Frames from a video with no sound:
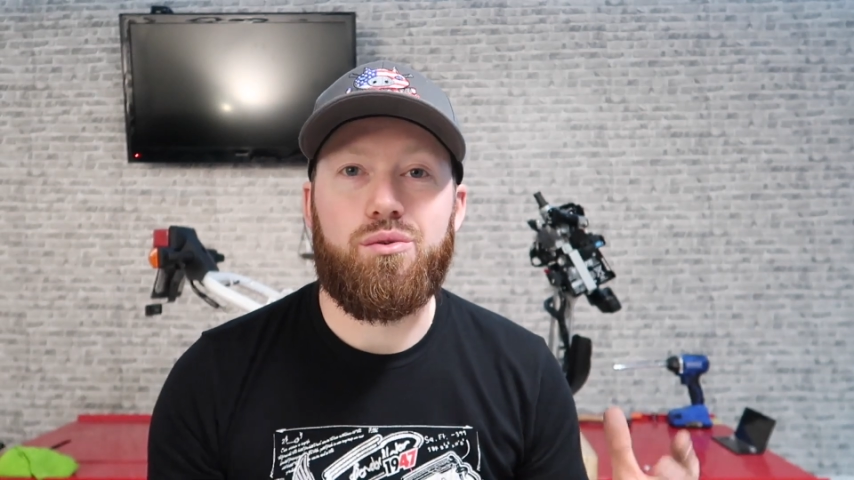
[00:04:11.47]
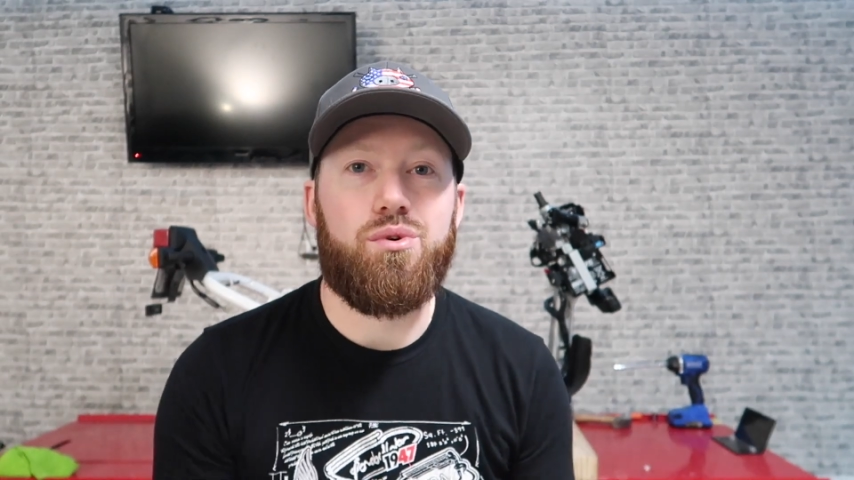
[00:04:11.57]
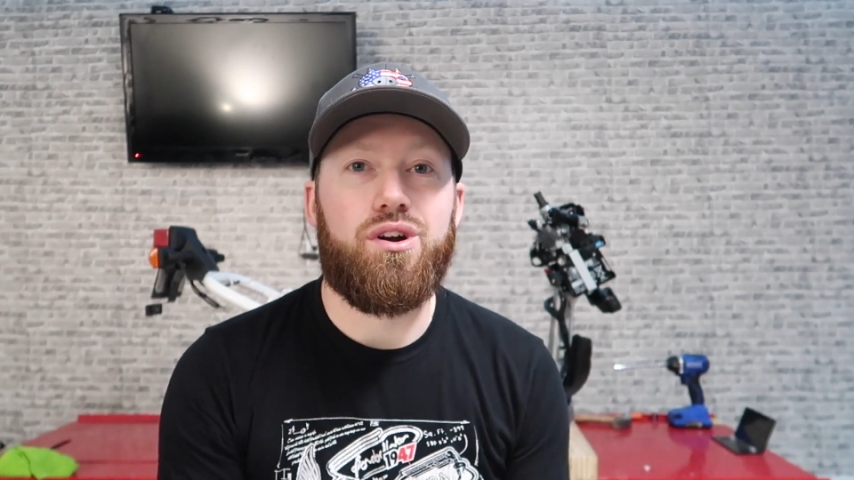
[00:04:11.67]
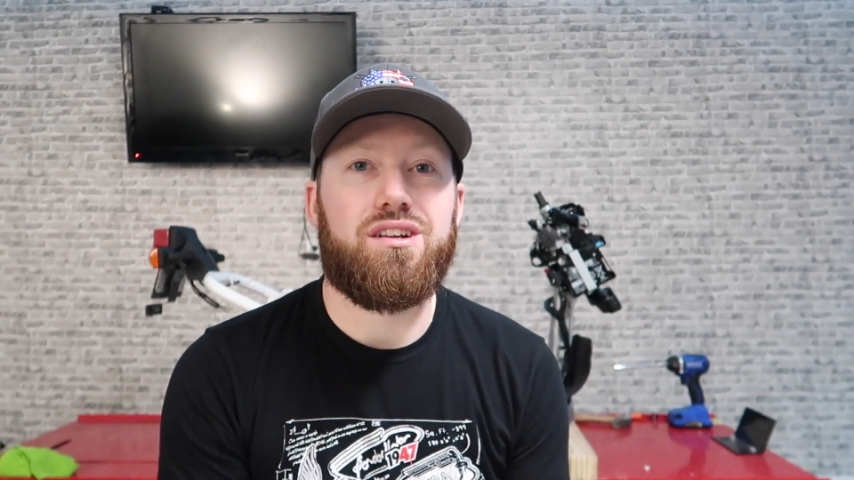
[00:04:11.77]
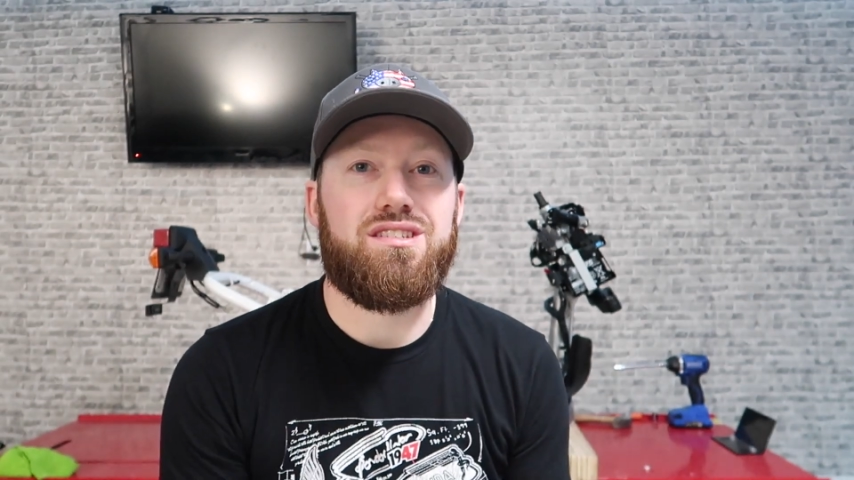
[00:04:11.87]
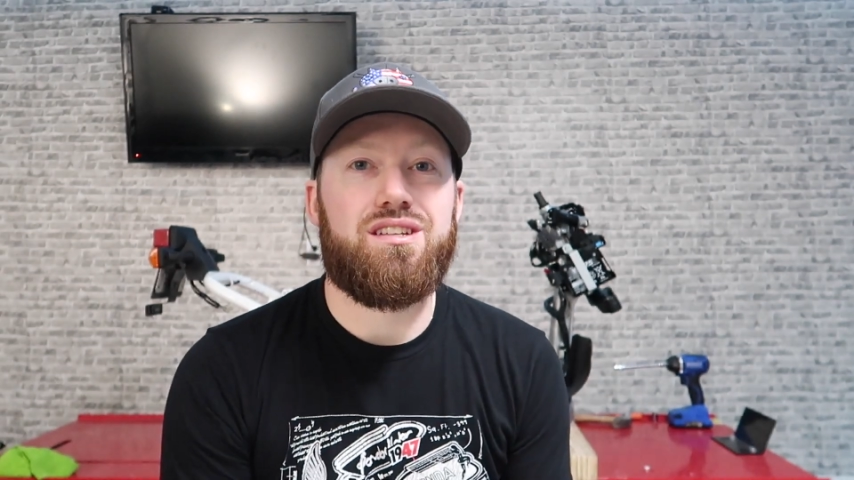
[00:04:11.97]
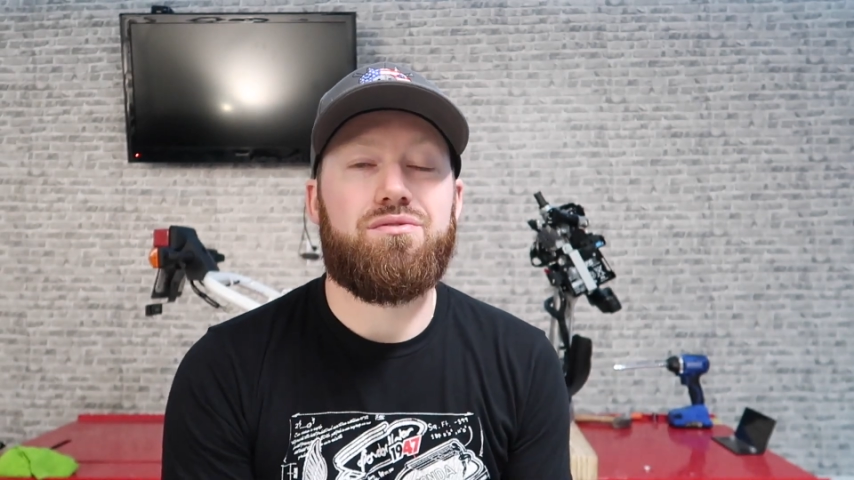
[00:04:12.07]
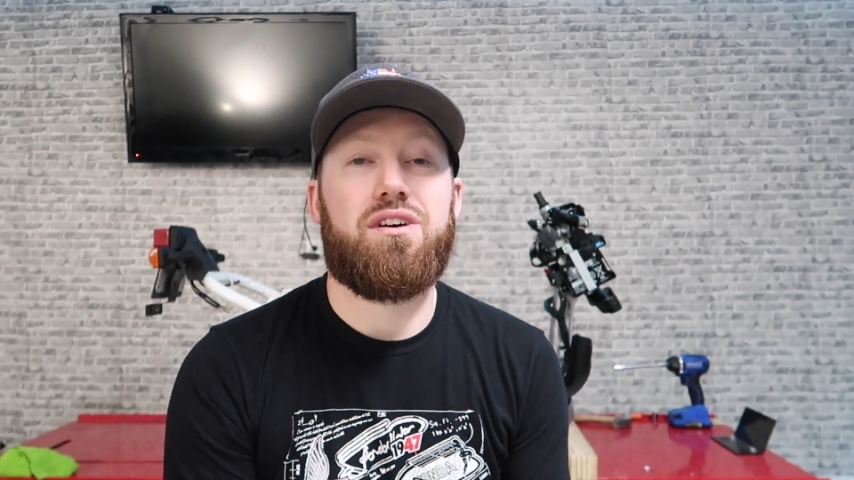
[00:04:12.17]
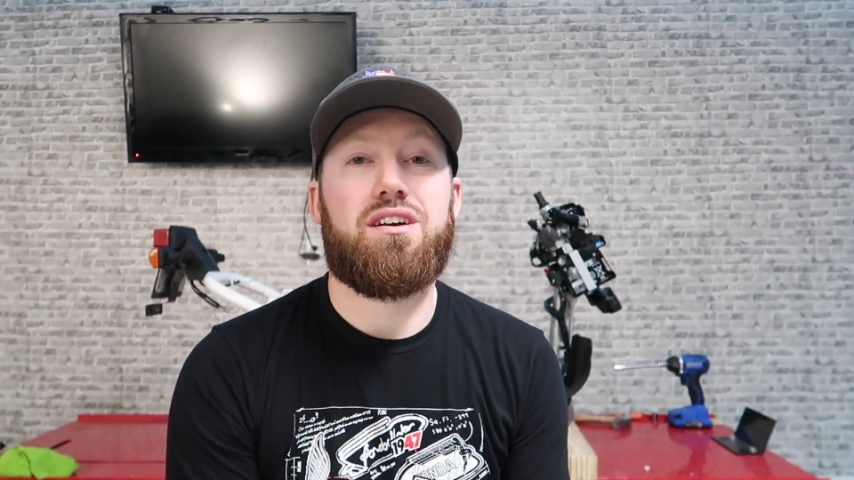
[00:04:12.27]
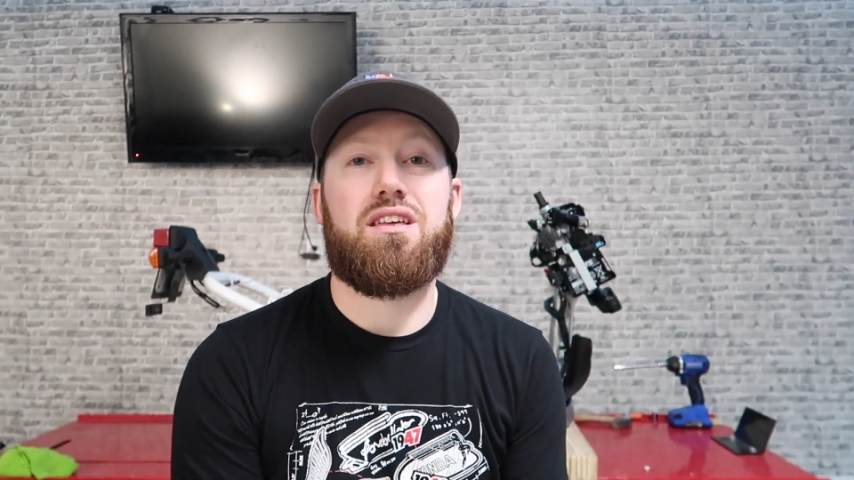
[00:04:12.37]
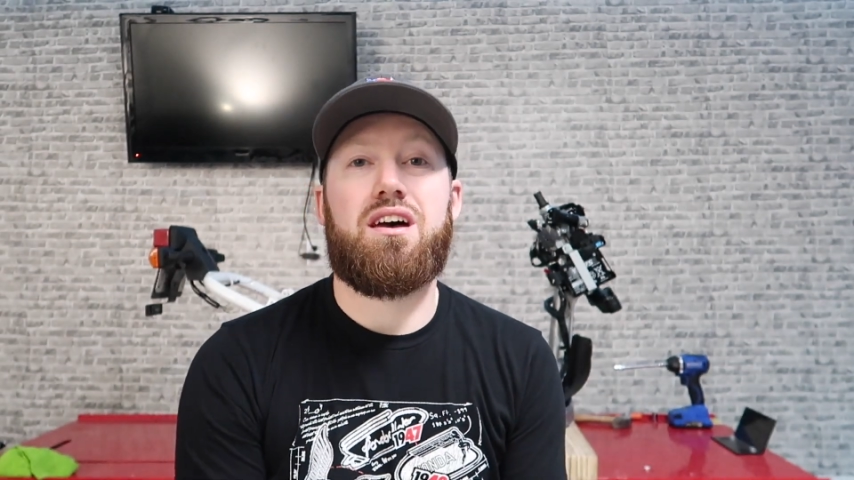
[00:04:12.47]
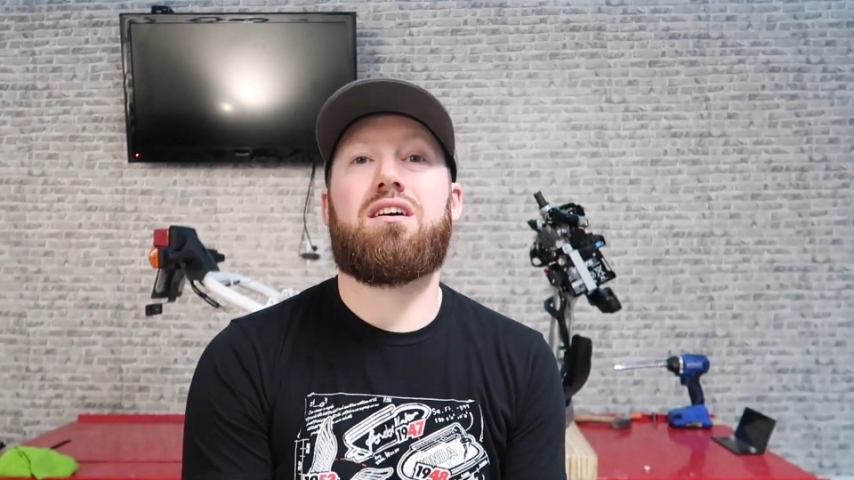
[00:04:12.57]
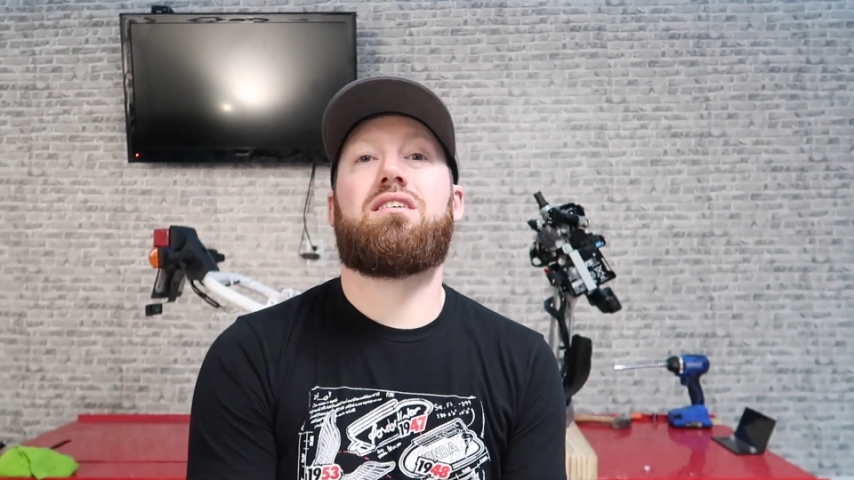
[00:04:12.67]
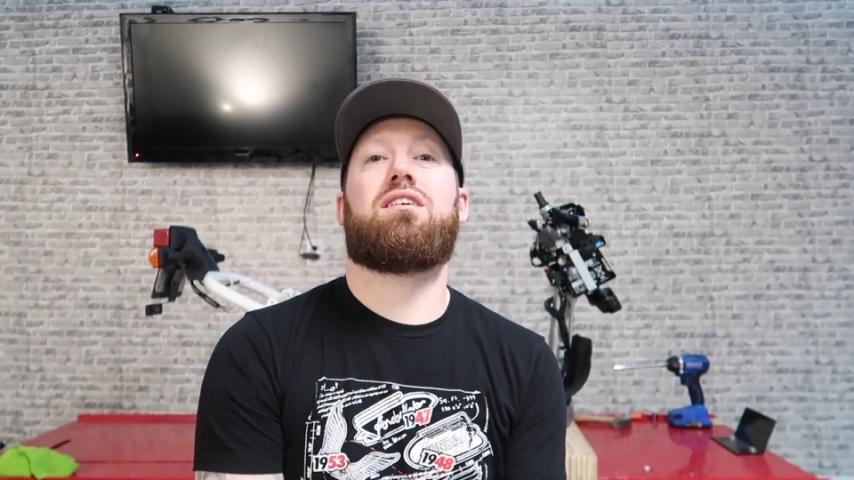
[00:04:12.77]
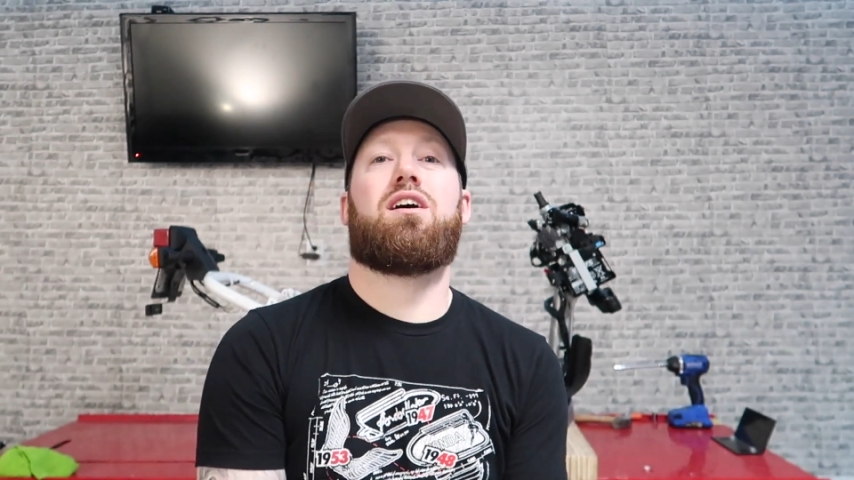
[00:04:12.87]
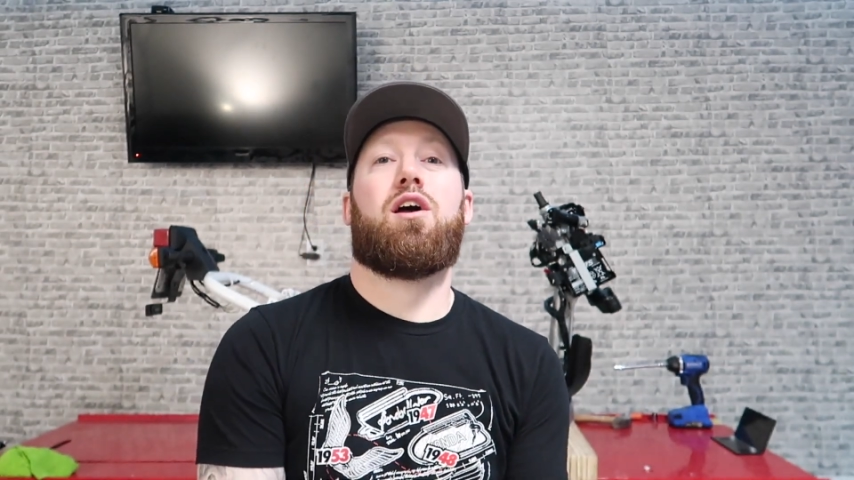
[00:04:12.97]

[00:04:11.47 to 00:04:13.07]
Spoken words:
work and stuff like that.